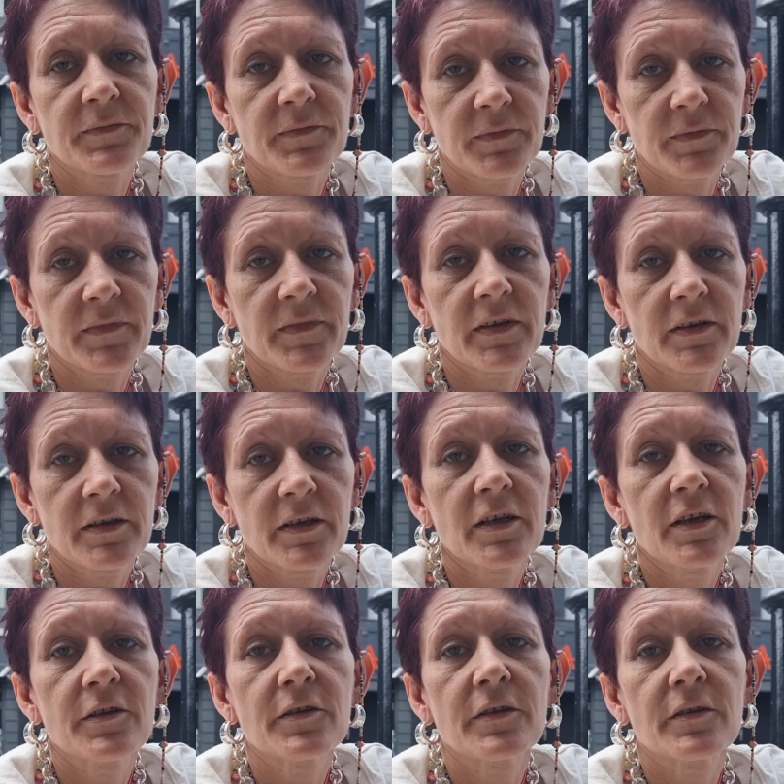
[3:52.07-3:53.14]
you and the husband
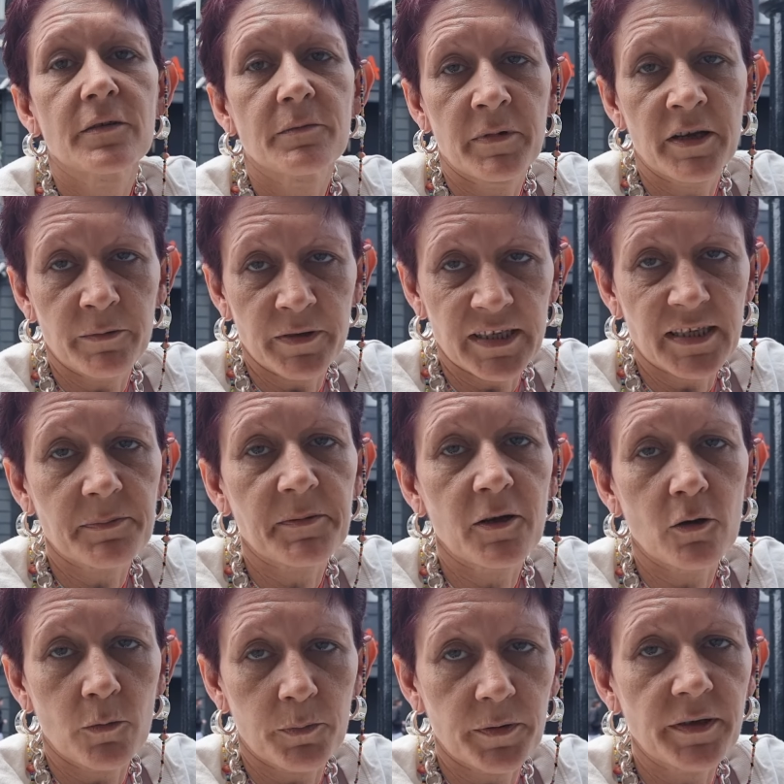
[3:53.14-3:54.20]
split up then maybe split
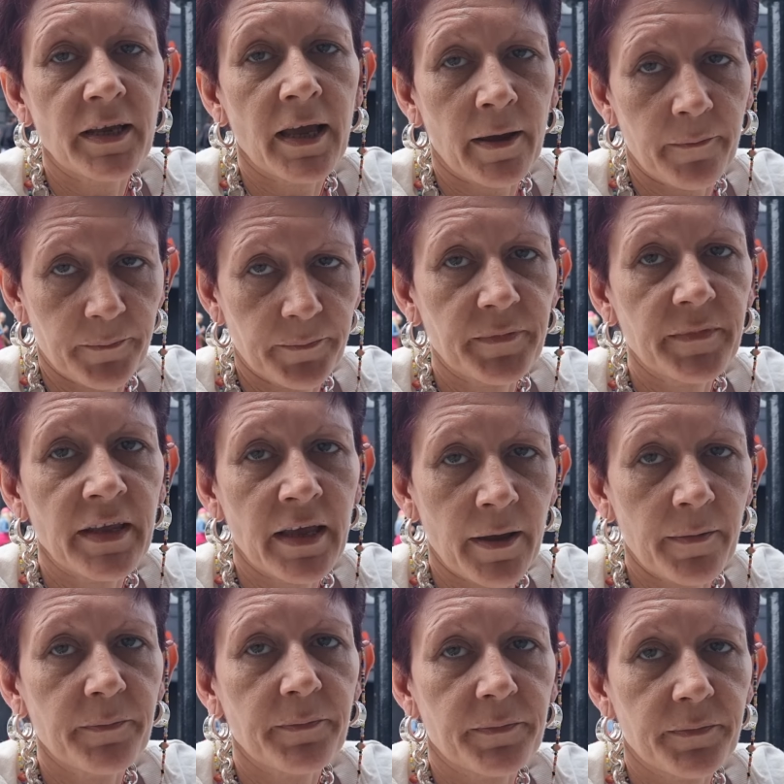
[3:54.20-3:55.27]
up, yeah,
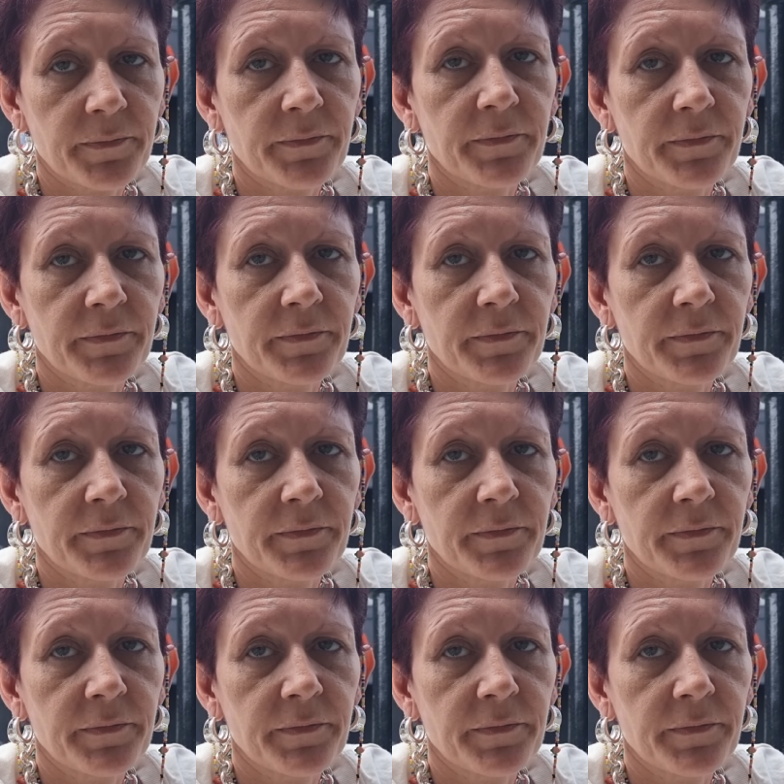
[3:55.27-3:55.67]
yeah.